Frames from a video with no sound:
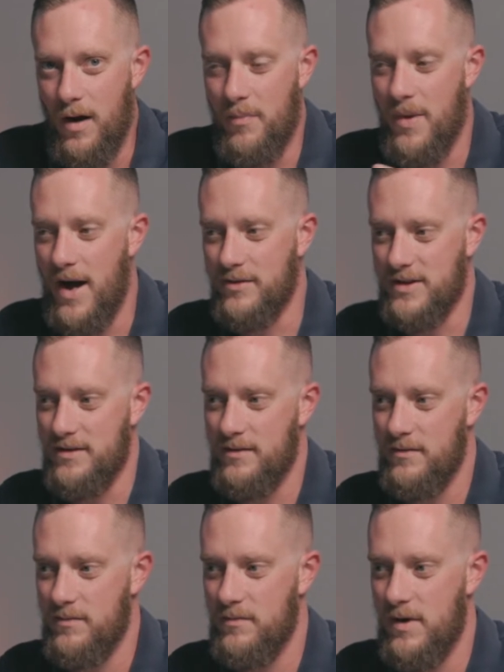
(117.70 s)
about
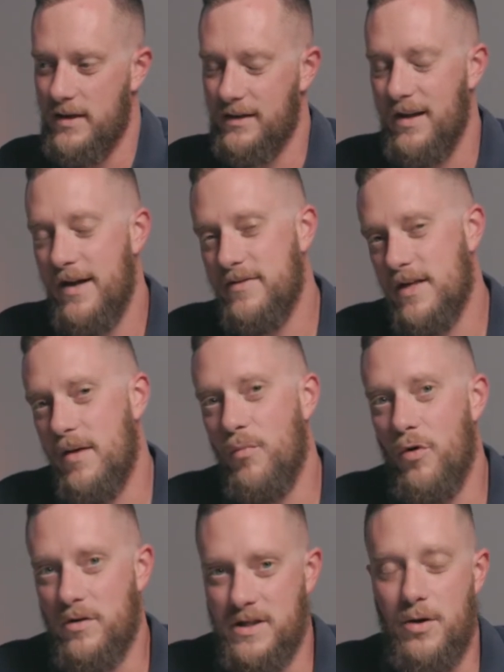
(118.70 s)
a lifetime
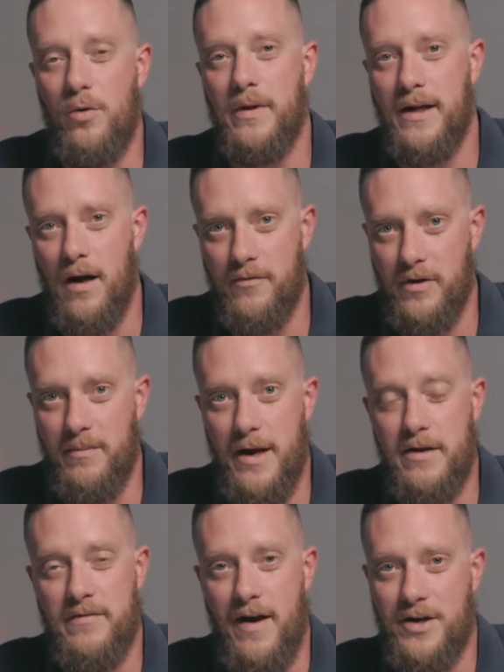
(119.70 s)
warranty only covering
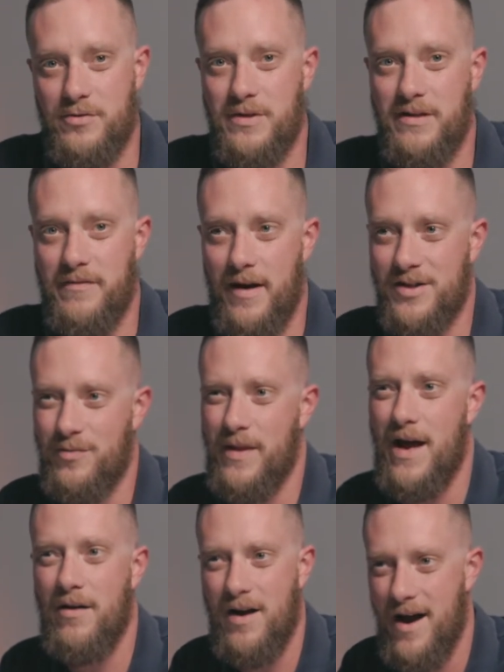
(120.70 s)
manufacturer defects
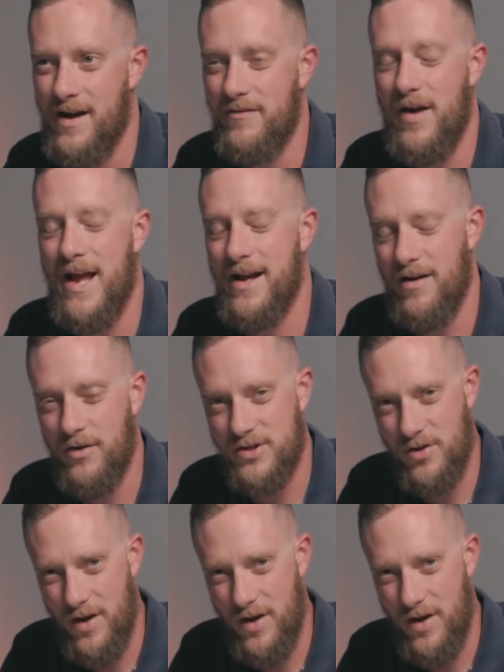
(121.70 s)
without kind of also